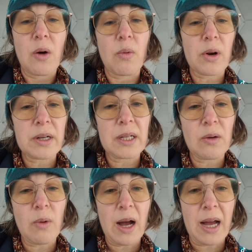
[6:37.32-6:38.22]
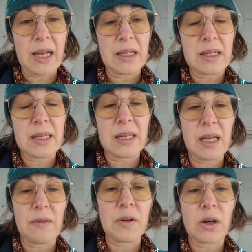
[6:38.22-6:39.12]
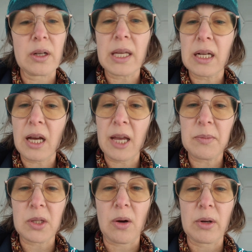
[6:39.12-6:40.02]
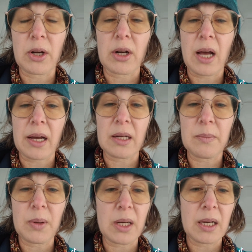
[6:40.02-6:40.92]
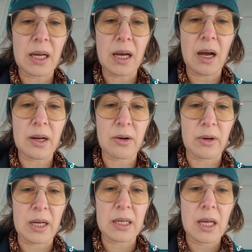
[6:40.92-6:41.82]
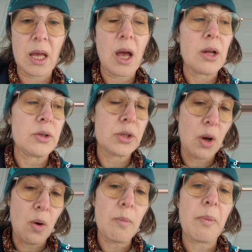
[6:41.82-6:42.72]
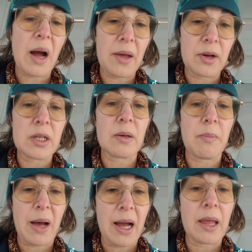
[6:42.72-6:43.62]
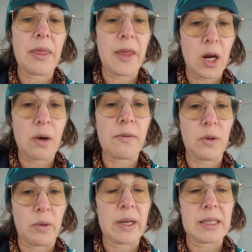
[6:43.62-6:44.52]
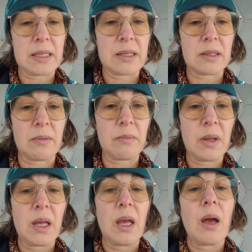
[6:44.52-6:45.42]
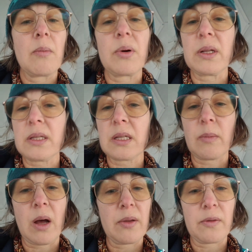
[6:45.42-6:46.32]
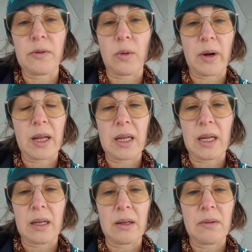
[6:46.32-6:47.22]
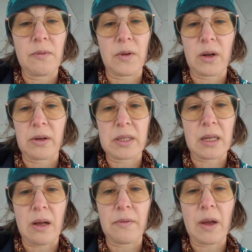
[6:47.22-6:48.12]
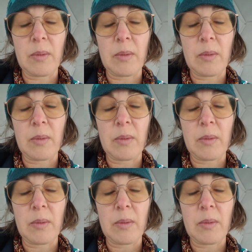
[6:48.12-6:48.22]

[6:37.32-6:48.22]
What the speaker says: word to the wise, if you're going to get a Hypedome and you're not going to put it on concrete, don't bother to buy their flooring system. Put some other flooring in for yourself. I